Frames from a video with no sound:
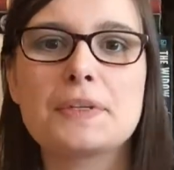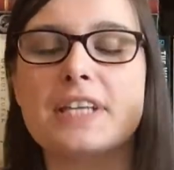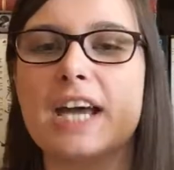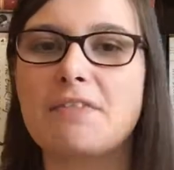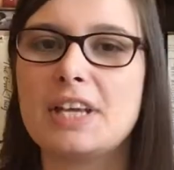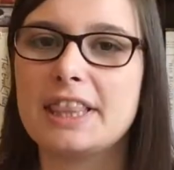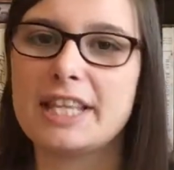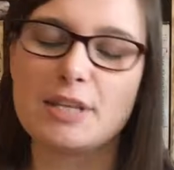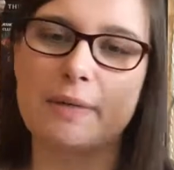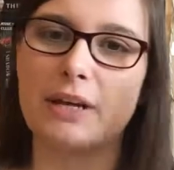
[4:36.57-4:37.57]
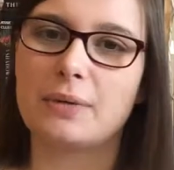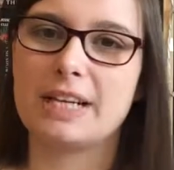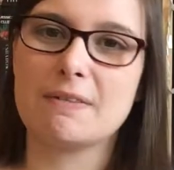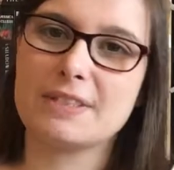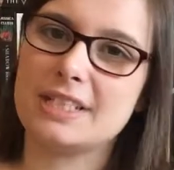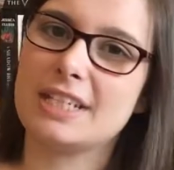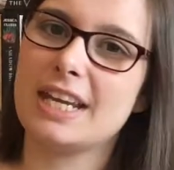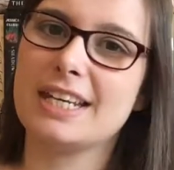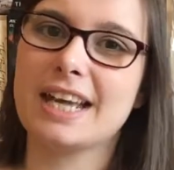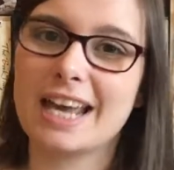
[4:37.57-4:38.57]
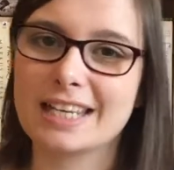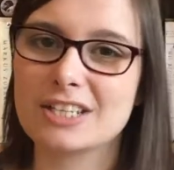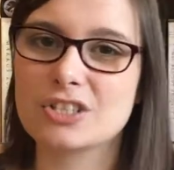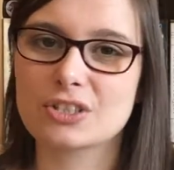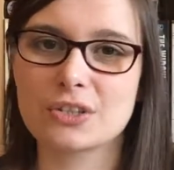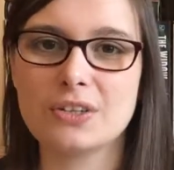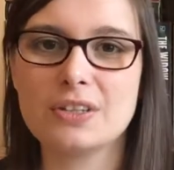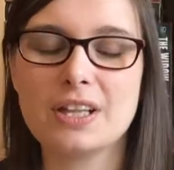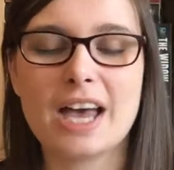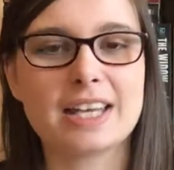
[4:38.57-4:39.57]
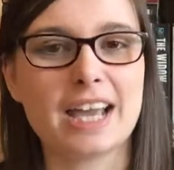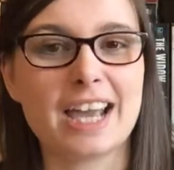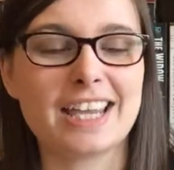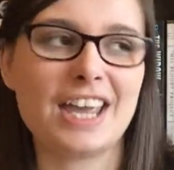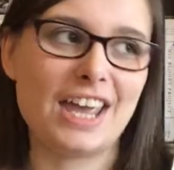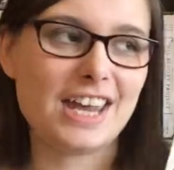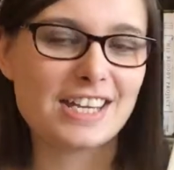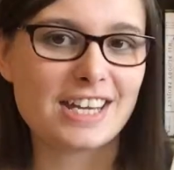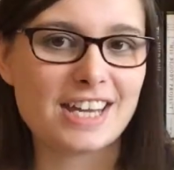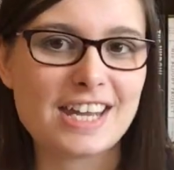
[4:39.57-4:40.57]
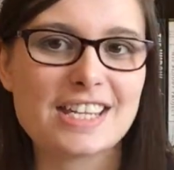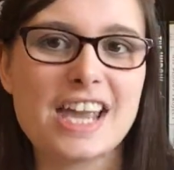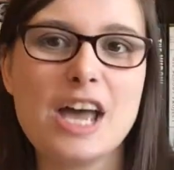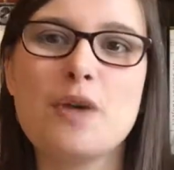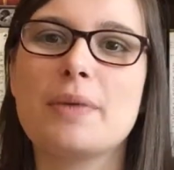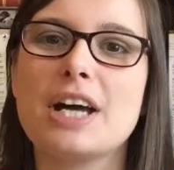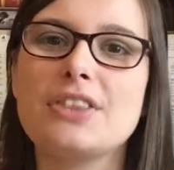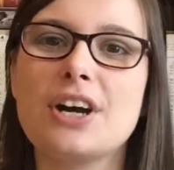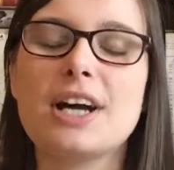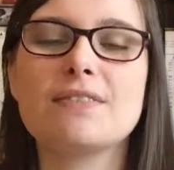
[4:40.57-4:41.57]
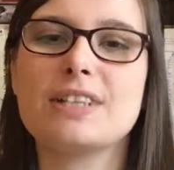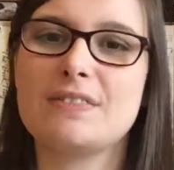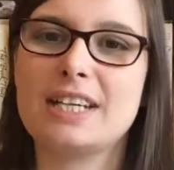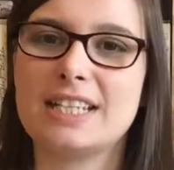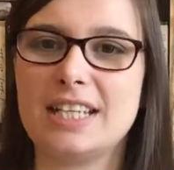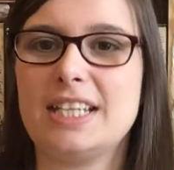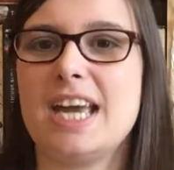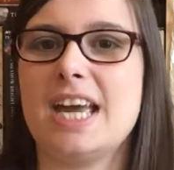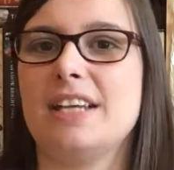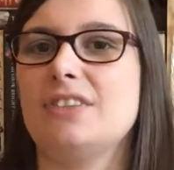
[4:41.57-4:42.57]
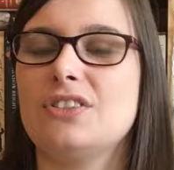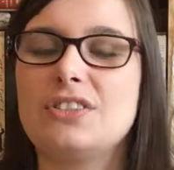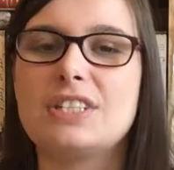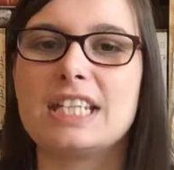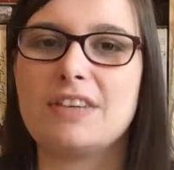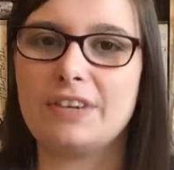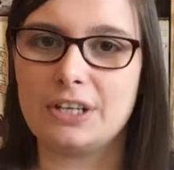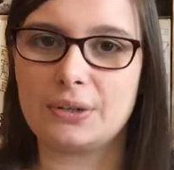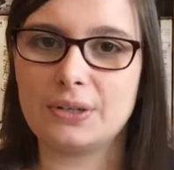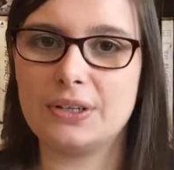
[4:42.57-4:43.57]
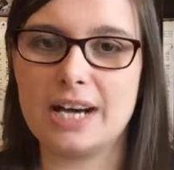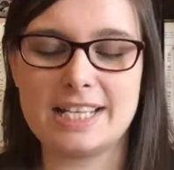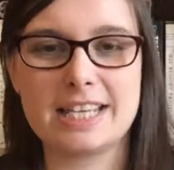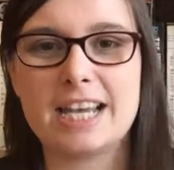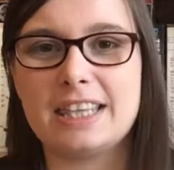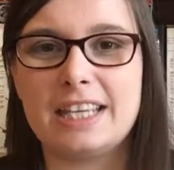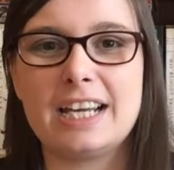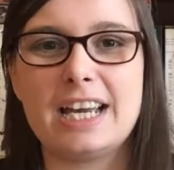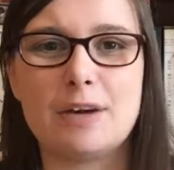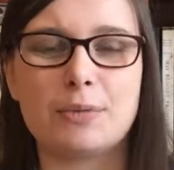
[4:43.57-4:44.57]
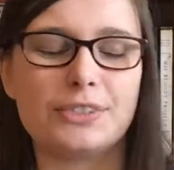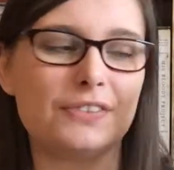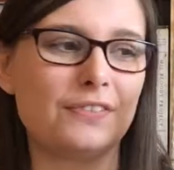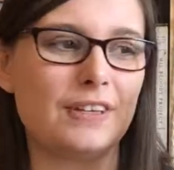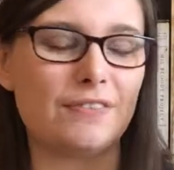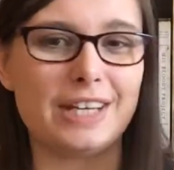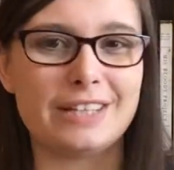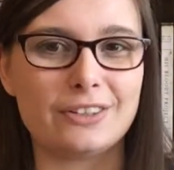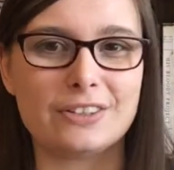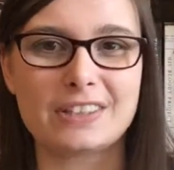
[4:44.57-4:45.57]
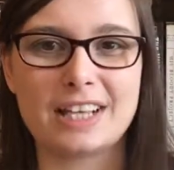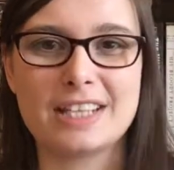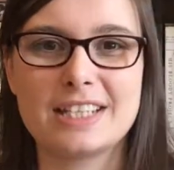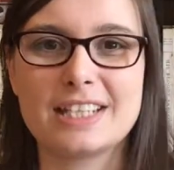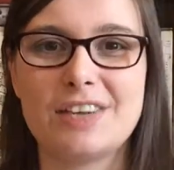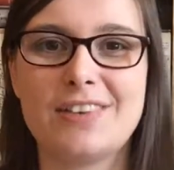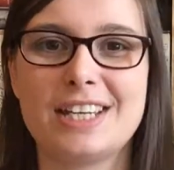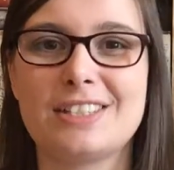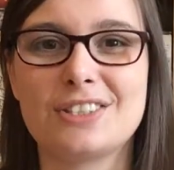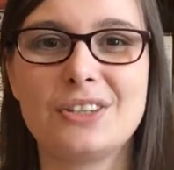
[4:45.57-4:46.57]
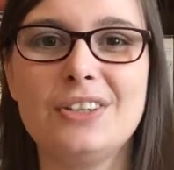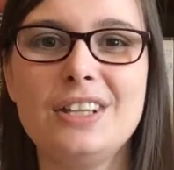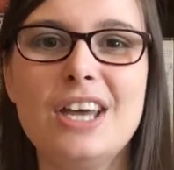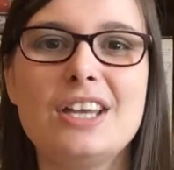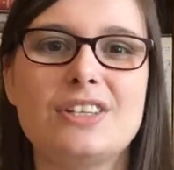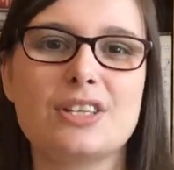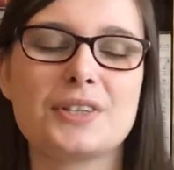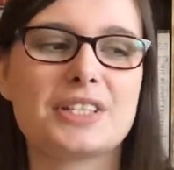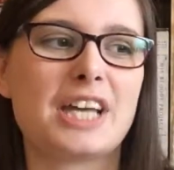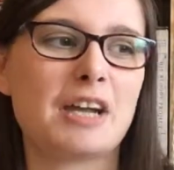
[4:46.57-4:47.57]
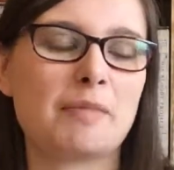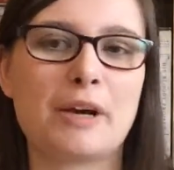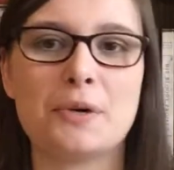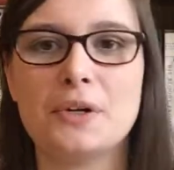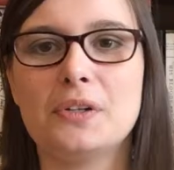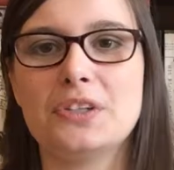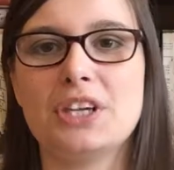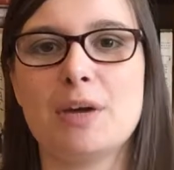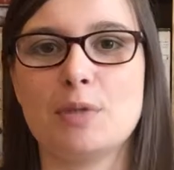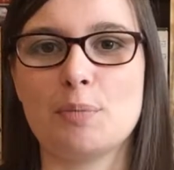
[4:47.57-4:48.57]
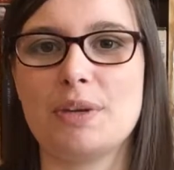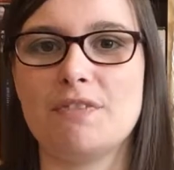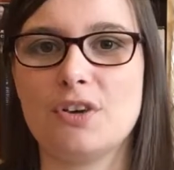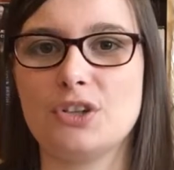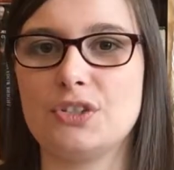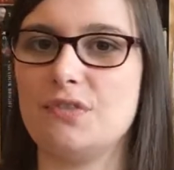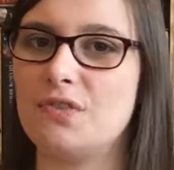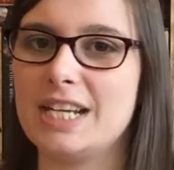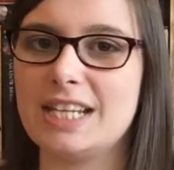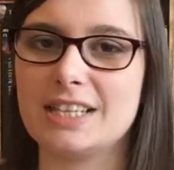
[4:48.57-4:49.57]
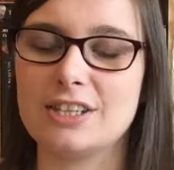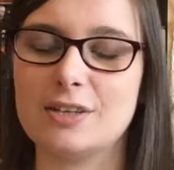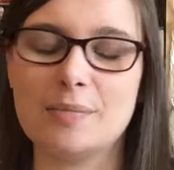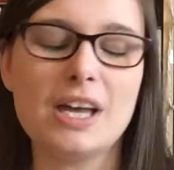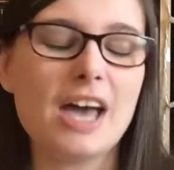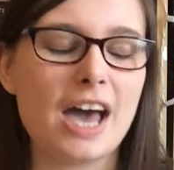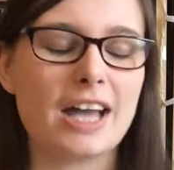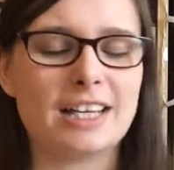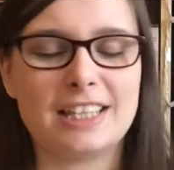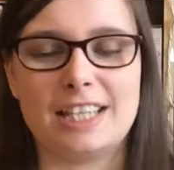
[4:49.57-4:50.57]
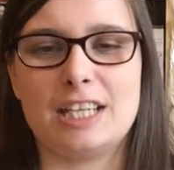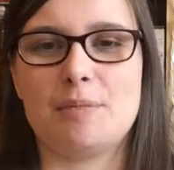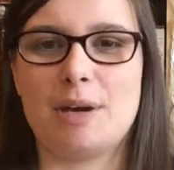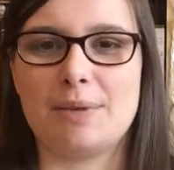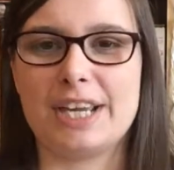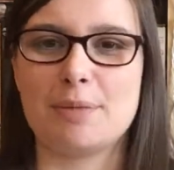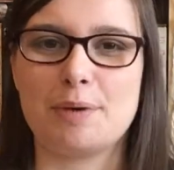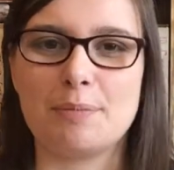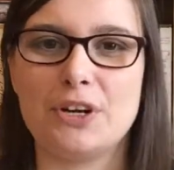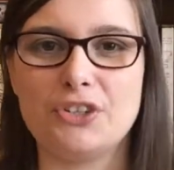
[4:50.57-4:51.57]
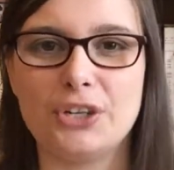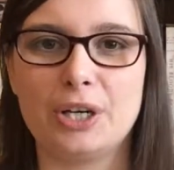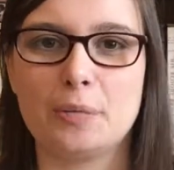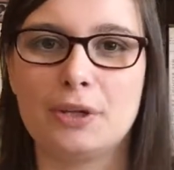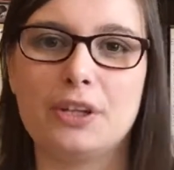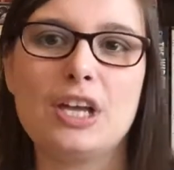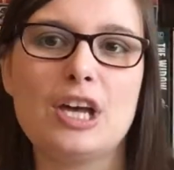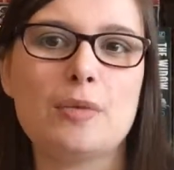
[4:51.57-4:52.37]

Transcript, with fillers: because I read this back when I was in year 9 at school and I hated it, but I thought I'd reread it again just to give it a go, as I think I am going to reread loads of classics I read at school just because I am now older, I'm not being forced to read them, and I think it might make it a bit more enjoyable.